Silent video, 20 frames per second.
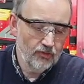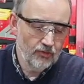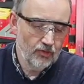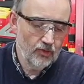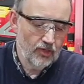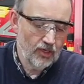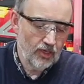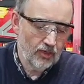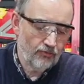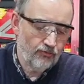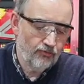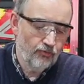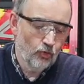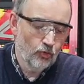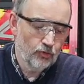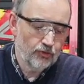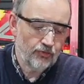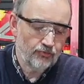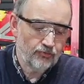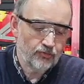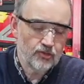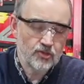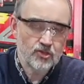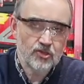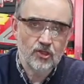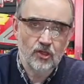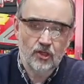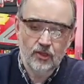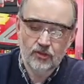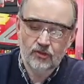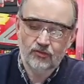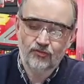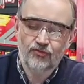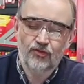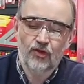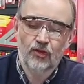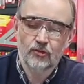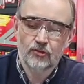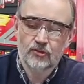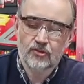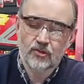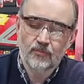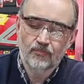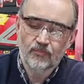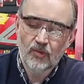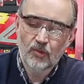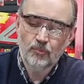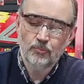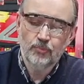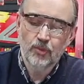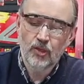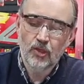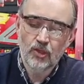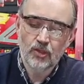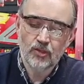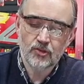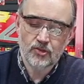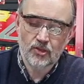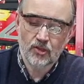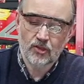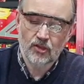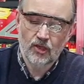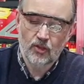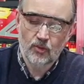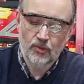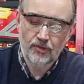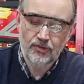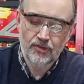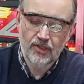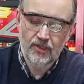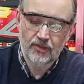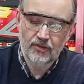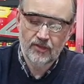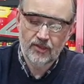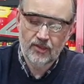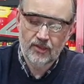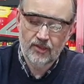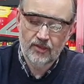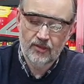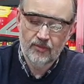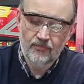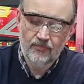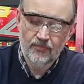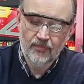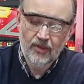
You get 4 different size felt burrs that go on the end here,